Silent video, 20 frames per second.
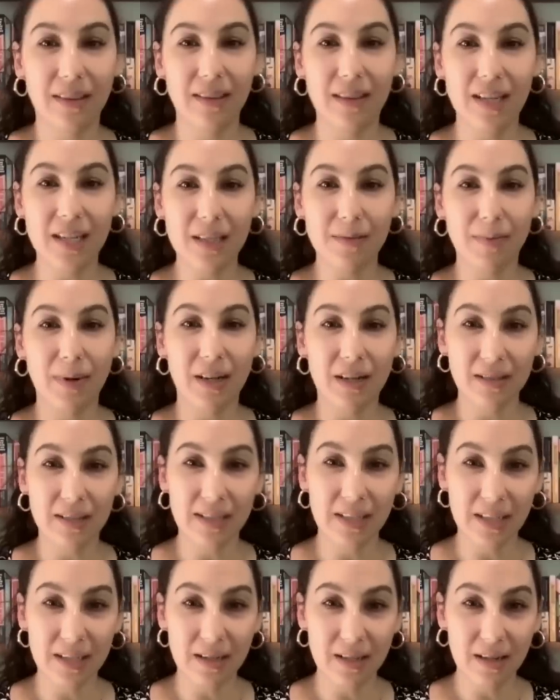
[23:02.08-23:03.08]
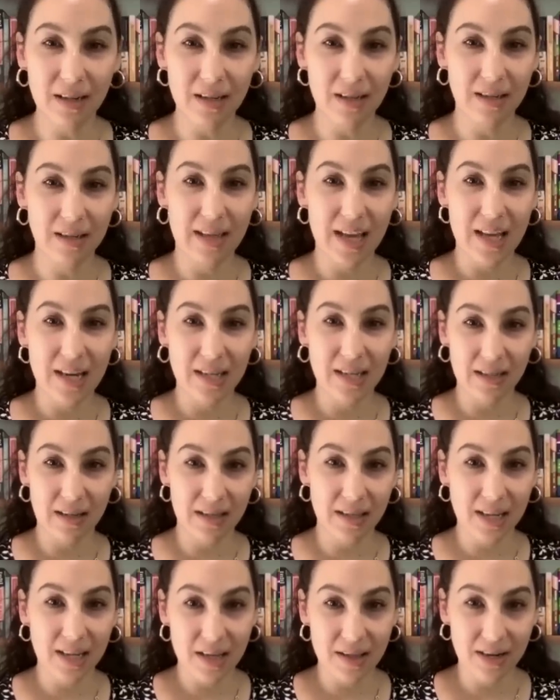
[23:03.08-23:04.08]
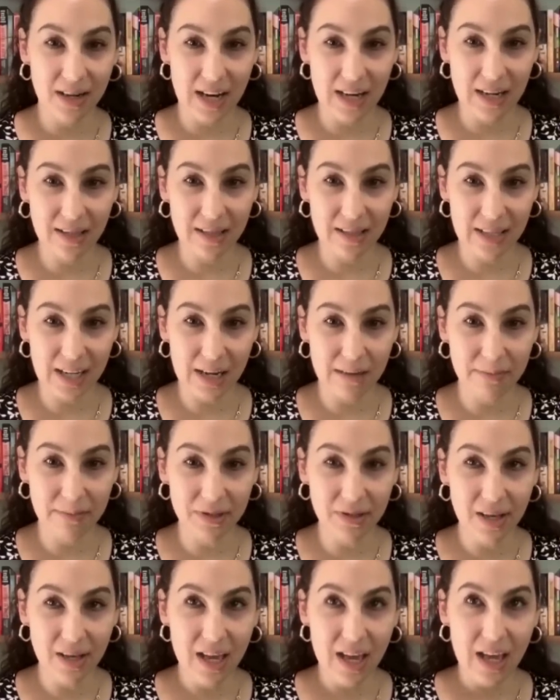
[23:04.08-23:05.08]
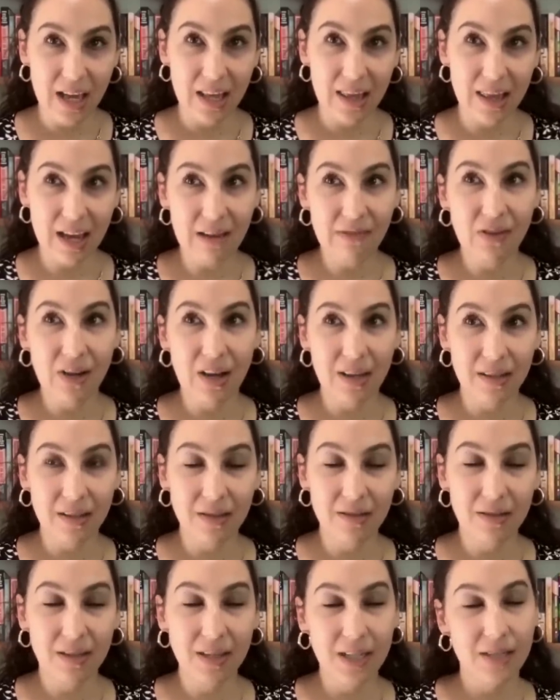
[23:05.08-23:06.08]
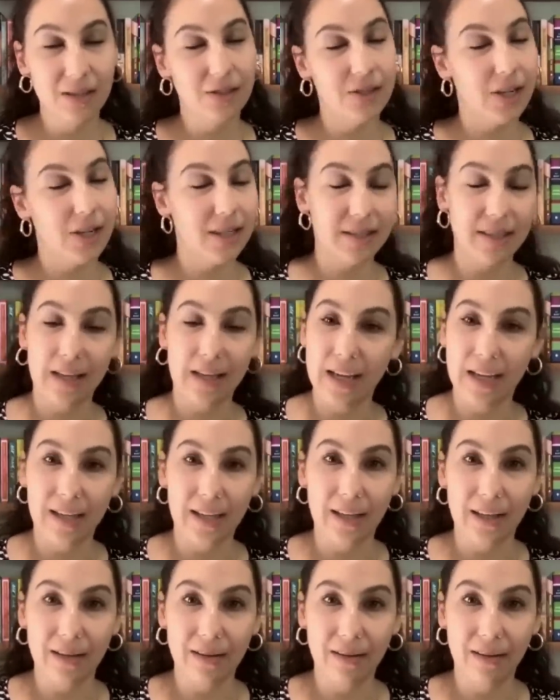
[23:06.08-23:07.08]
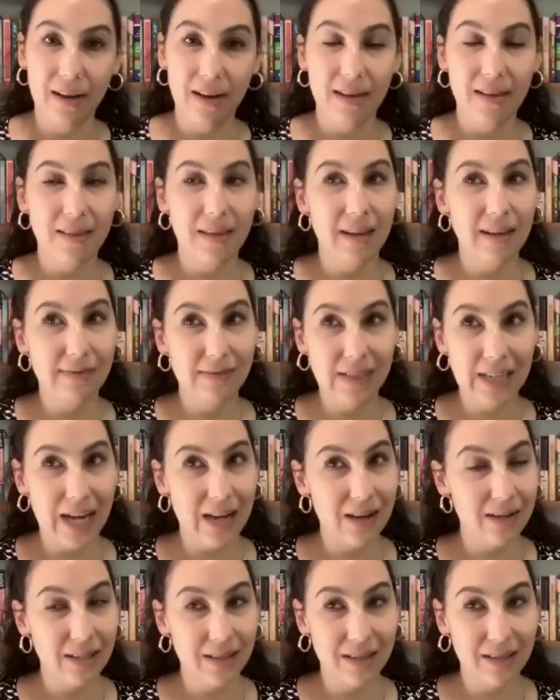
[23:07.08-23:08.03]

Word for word: this person that is on the other end of the table, they've gone through things just like you. They've doubted